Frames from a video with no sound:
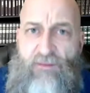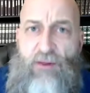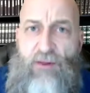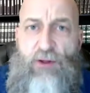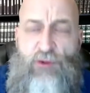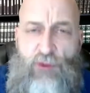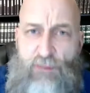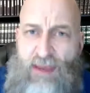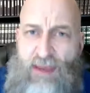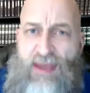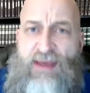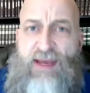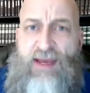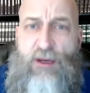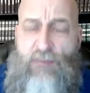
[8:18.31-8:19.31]
to make
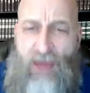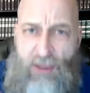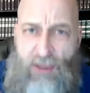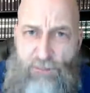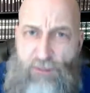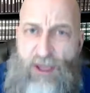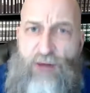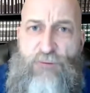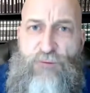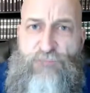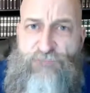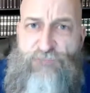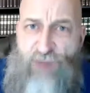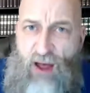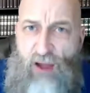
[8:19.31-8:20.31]
him a better
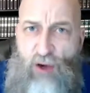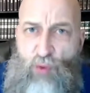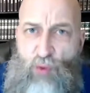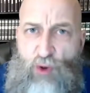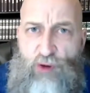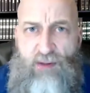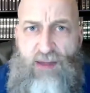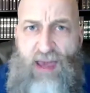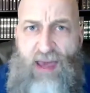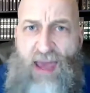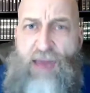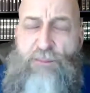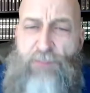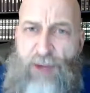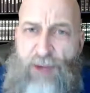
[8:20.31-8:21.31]
follower, a
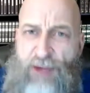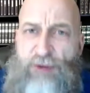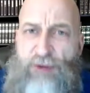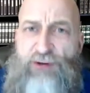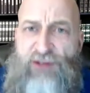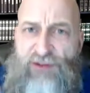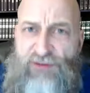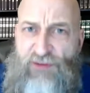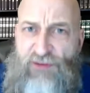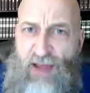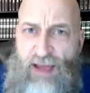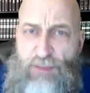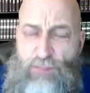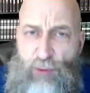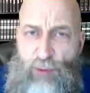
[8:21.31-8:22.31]
better
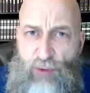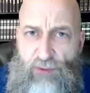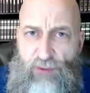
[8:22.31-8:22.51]
disciple